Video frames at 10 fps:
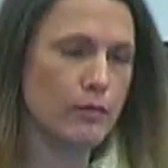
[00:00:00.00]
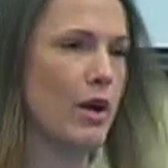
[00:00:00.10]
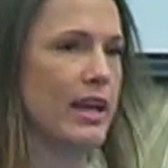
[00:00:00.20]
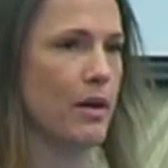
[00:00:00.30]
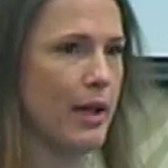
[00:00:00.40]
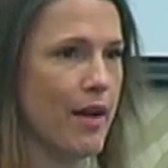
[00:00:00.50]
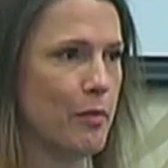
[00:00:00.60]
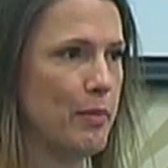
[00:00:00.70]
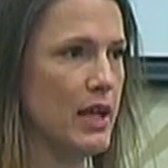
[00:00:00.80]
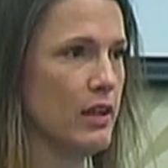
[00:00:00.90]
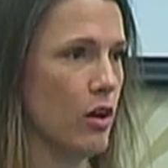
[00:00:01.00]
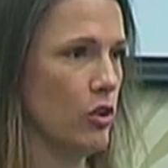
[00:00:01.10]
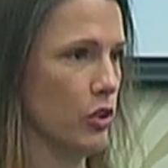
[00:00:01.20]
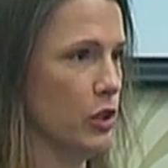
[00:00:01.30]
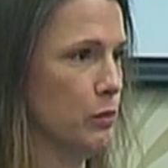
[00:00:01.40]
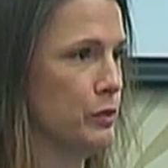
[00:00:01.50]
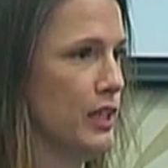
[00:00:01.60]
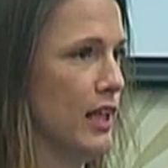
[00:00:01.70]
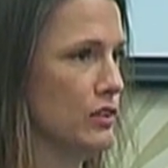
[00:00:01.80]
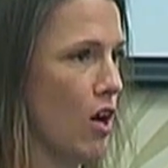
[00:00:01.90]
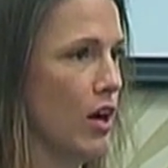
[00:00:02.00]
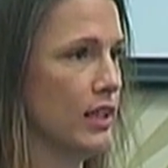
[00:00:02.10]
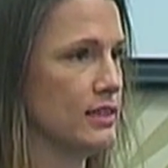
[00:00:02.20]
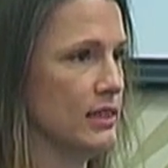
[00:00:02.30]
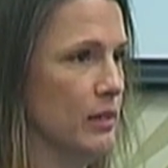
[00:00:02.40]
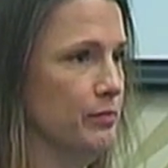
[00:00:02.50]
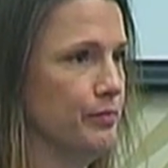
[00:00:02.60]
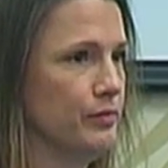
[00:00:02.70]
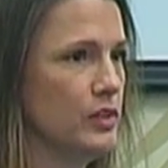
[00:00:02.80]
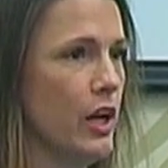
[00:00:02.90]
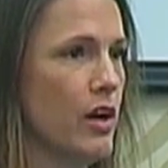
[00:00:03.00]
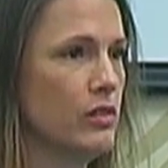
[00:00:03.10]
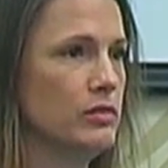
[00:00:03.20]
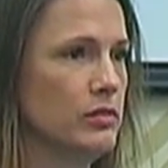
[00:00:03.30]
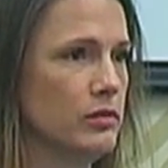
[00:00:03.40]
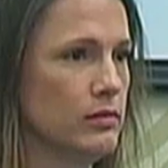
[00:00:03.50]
Why can't we have a bingo group that targets them, you know?